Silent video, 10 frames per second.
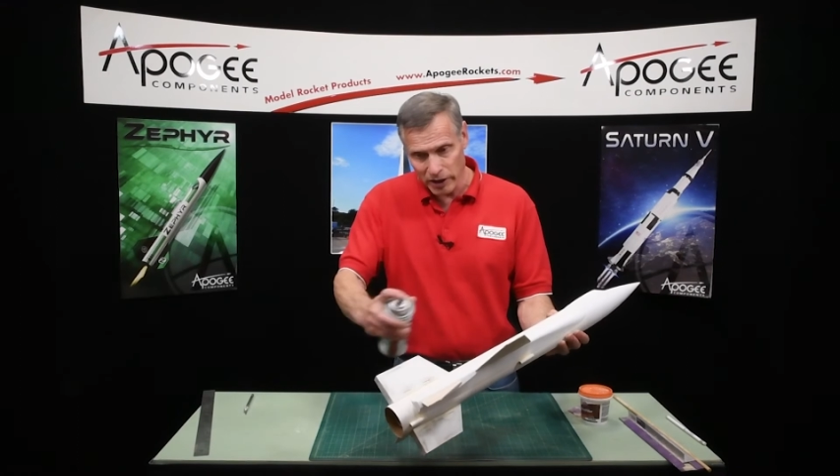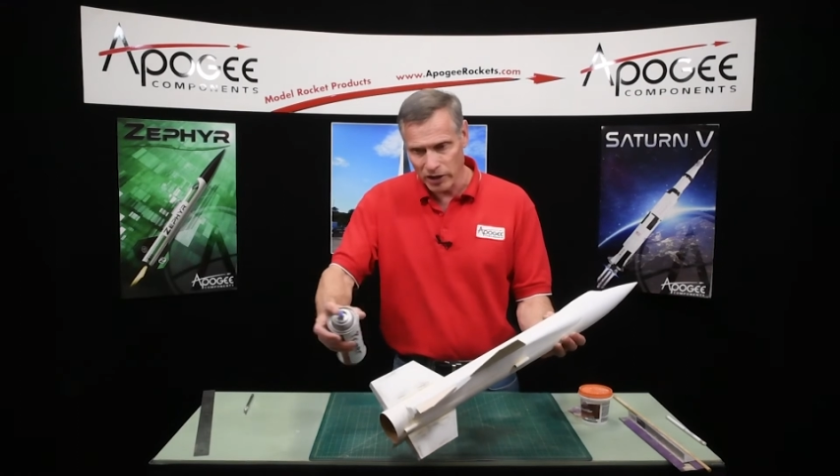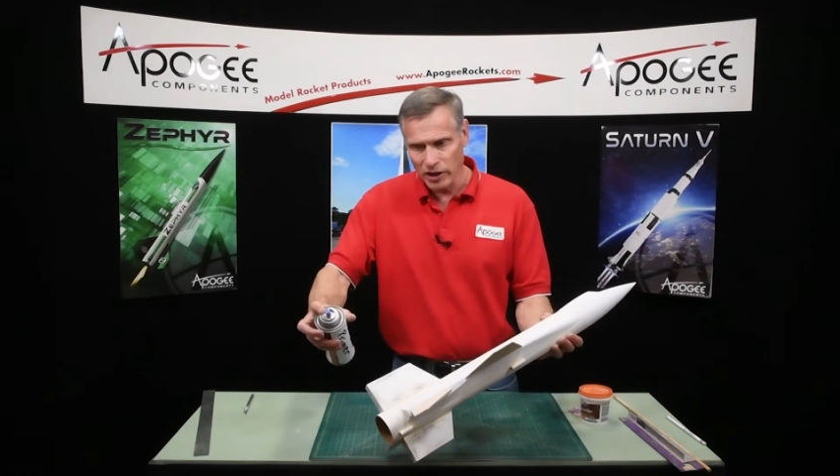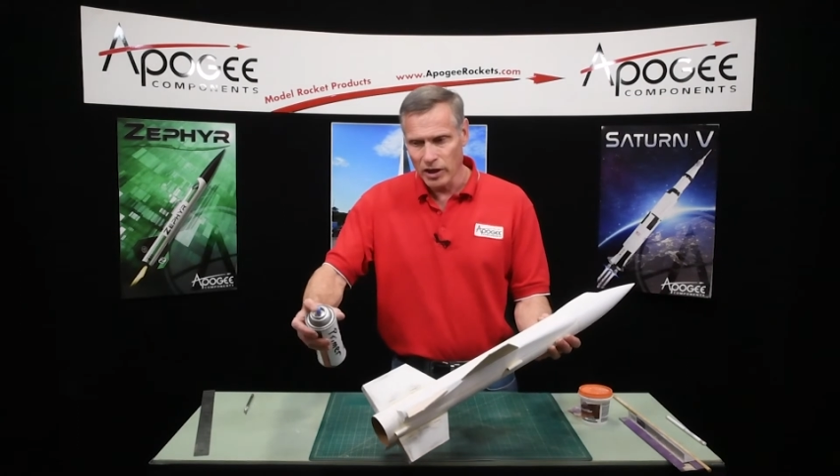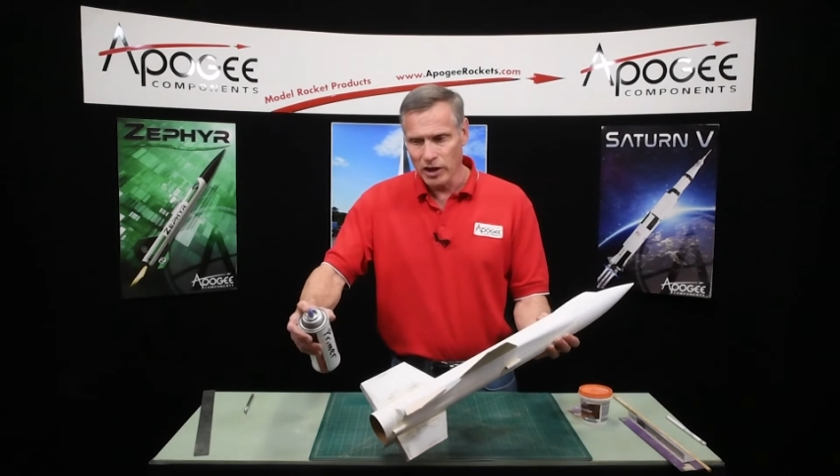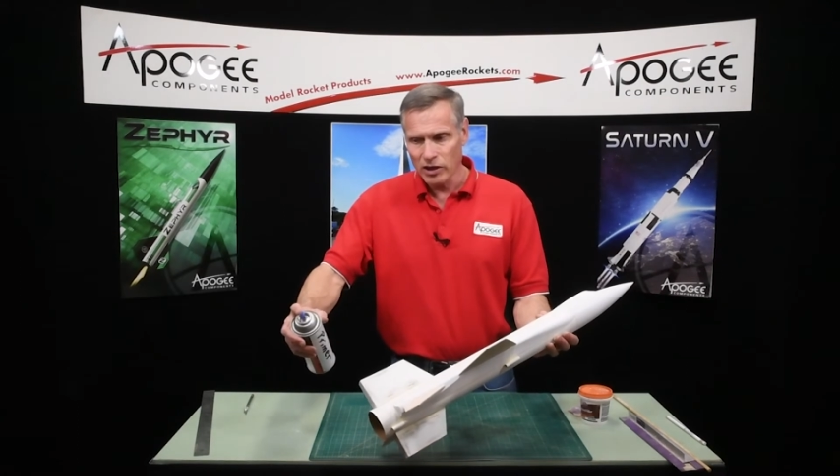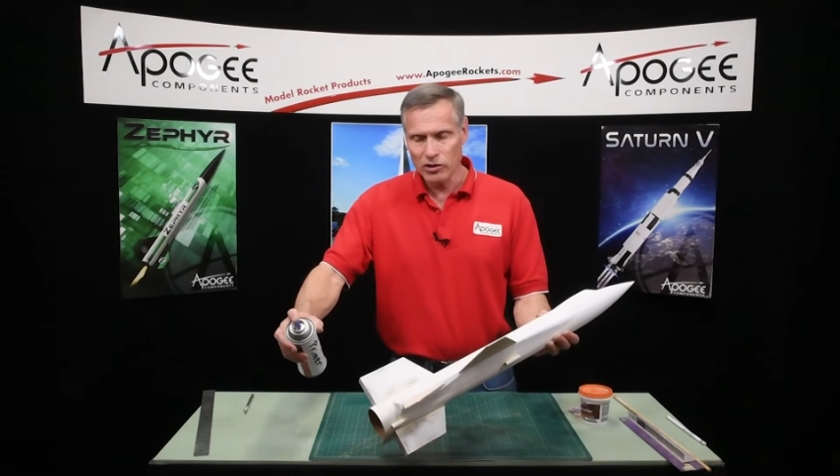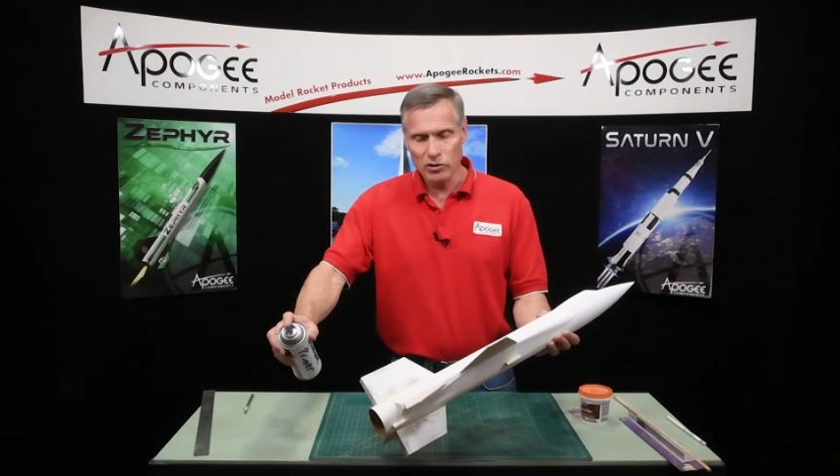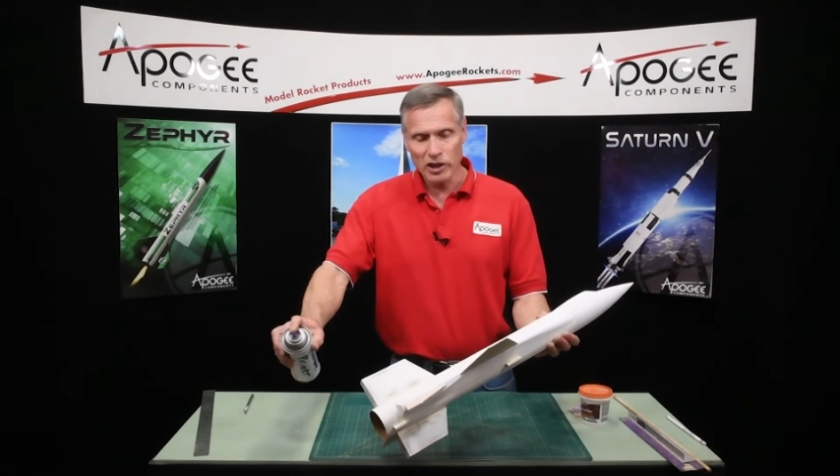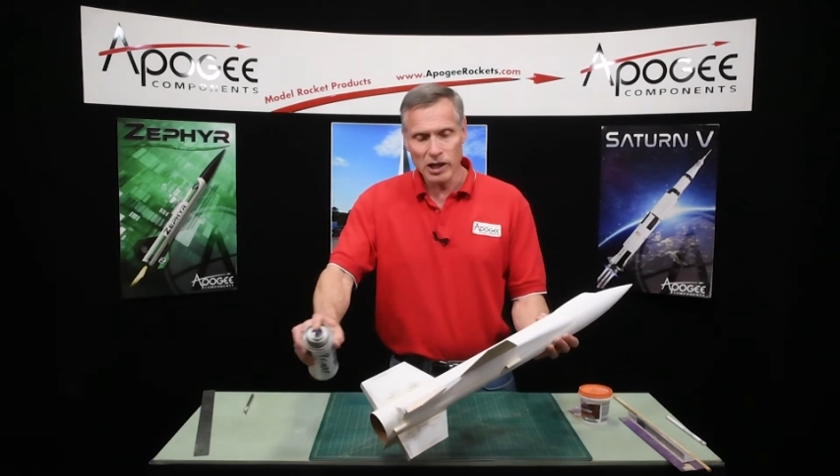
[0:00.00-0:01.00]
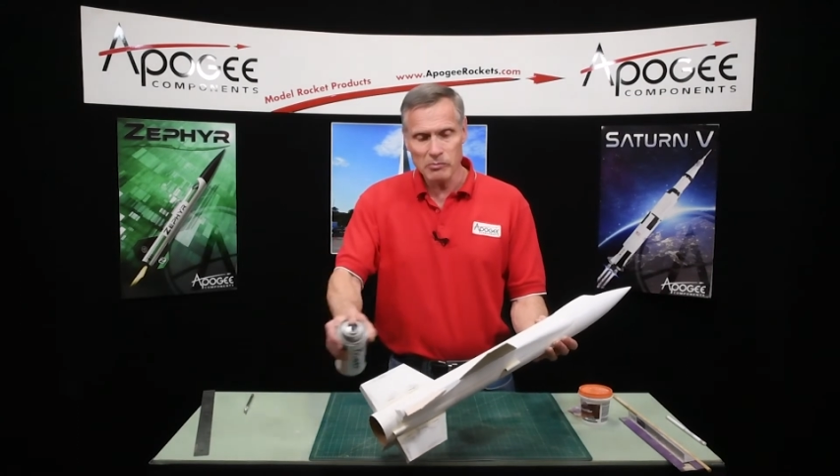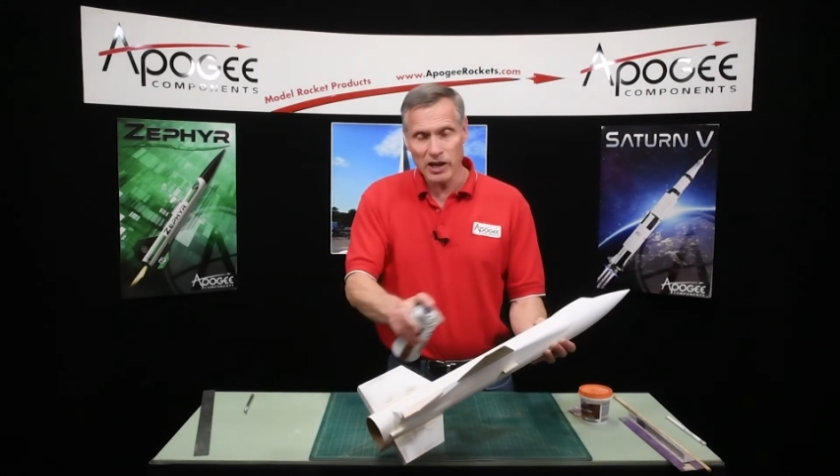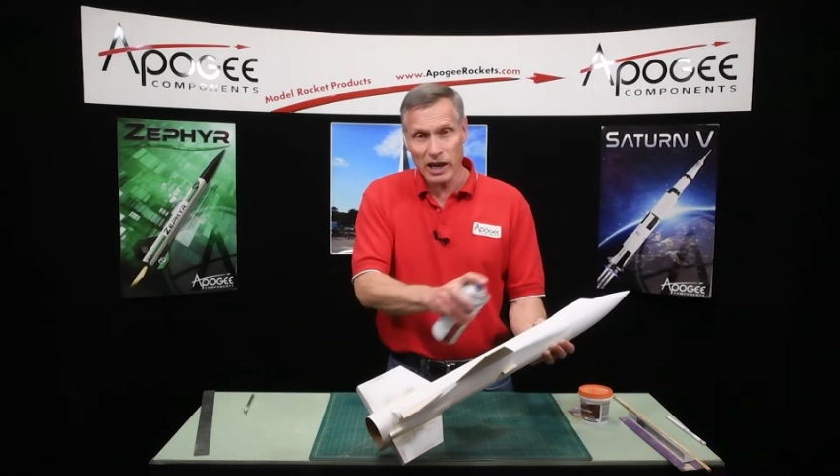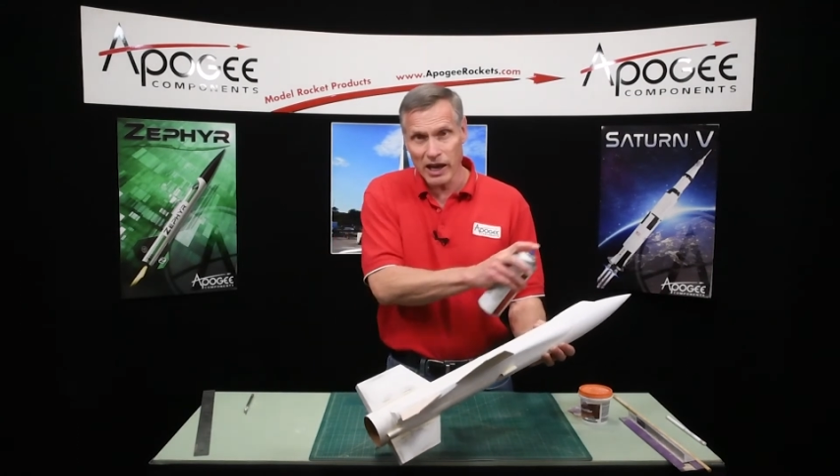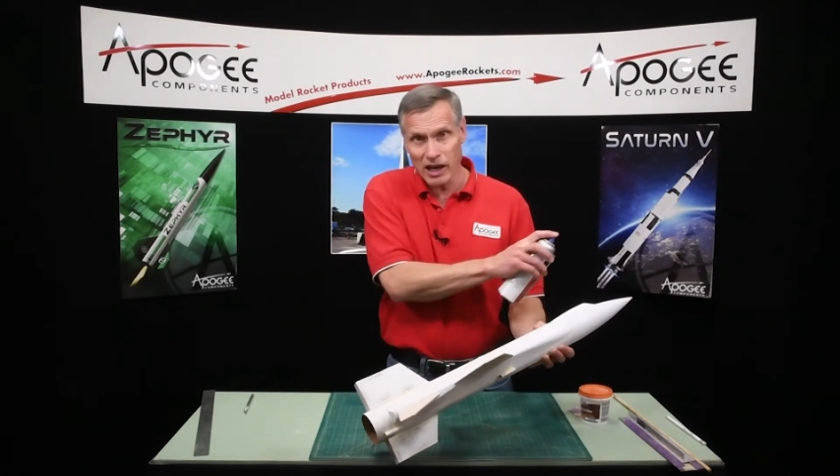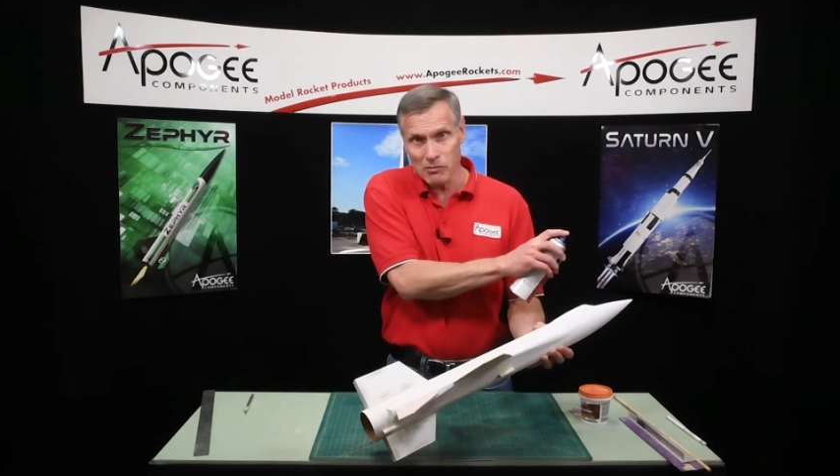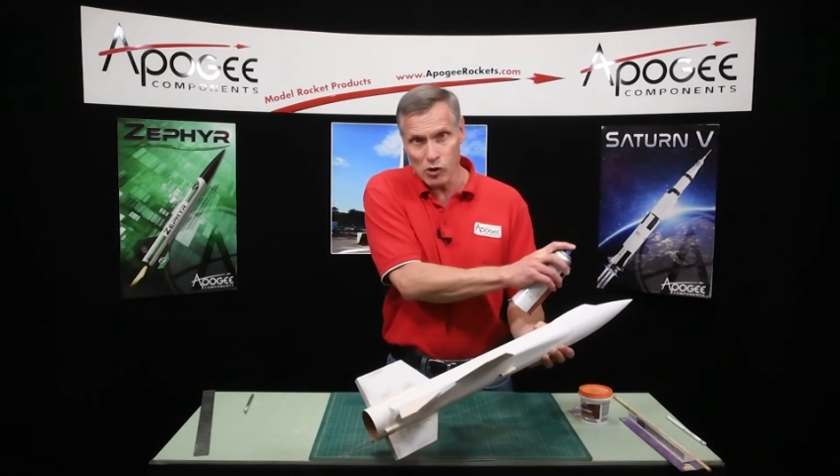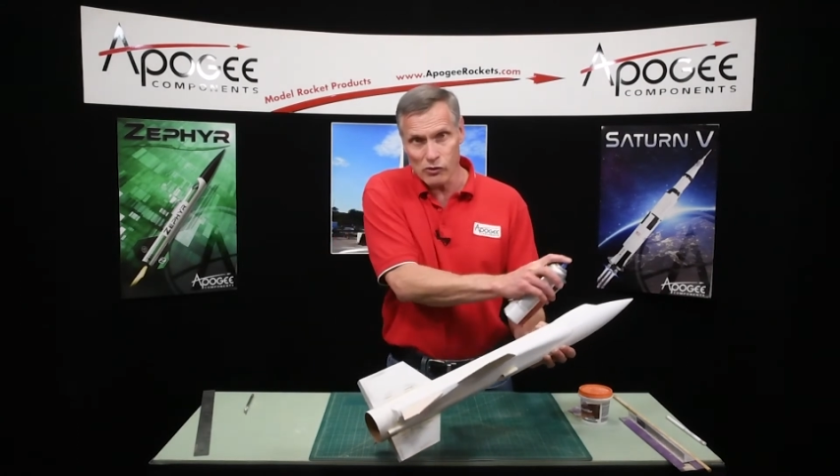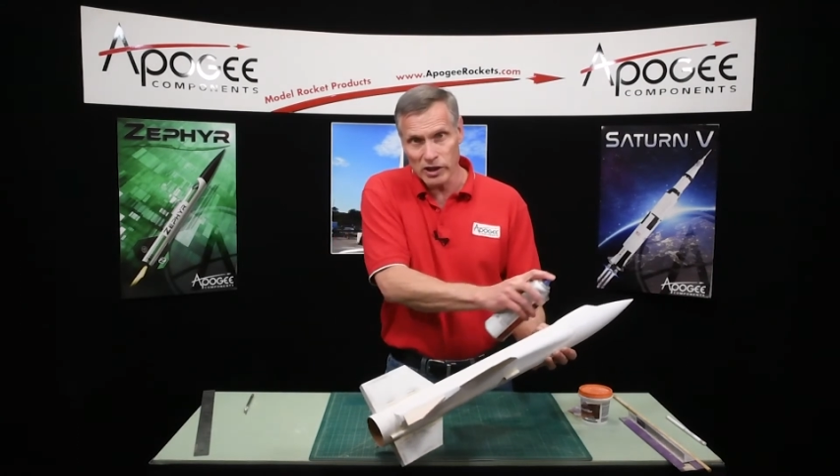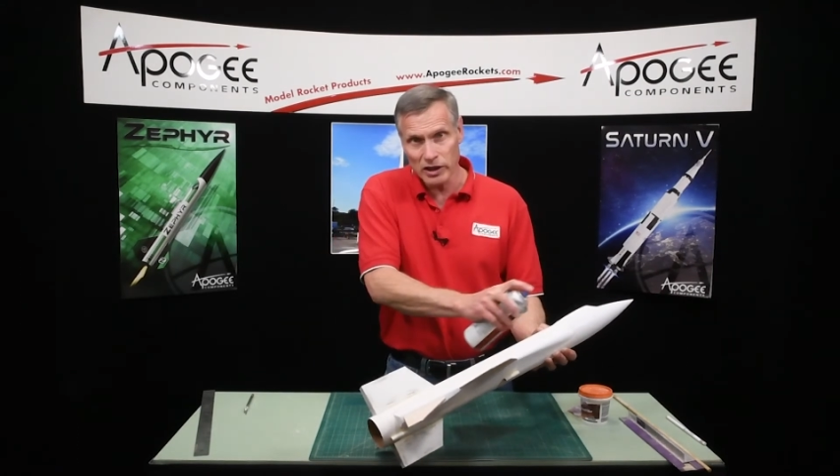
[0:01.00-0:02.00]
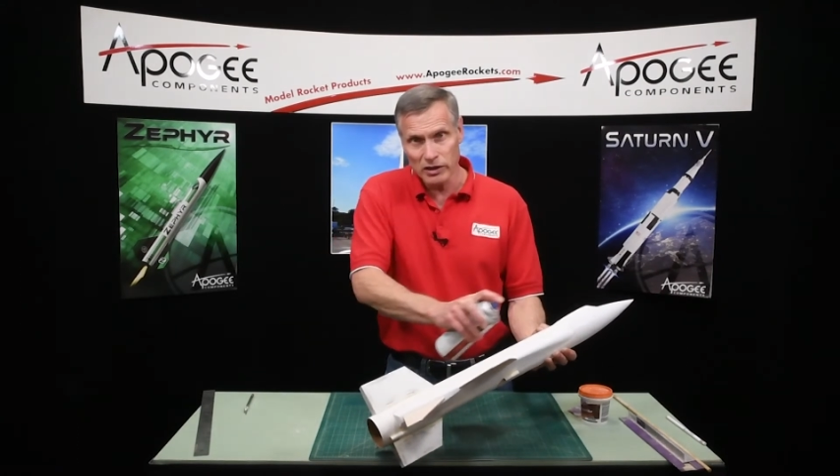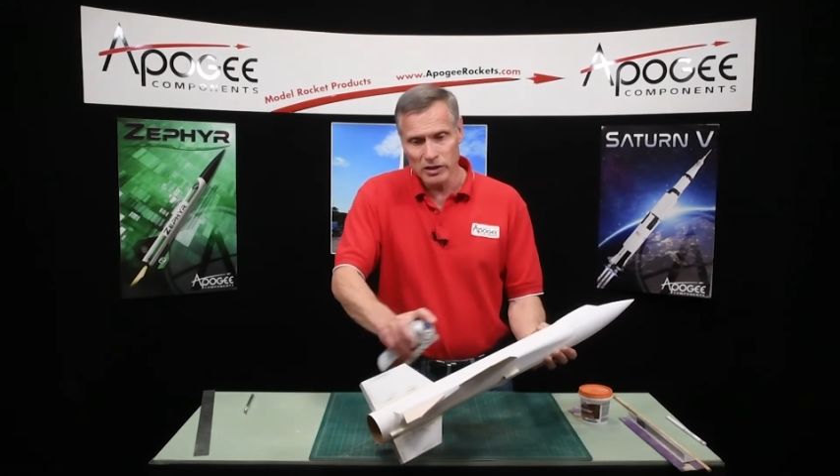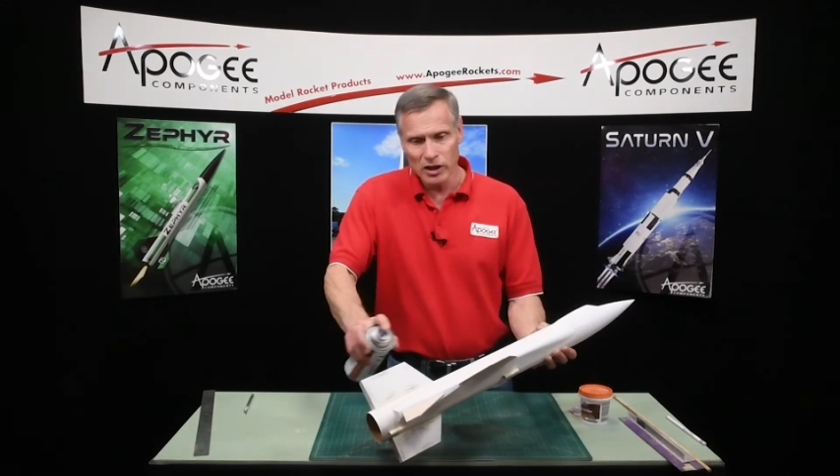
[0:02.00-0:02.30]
it you know keep the can moving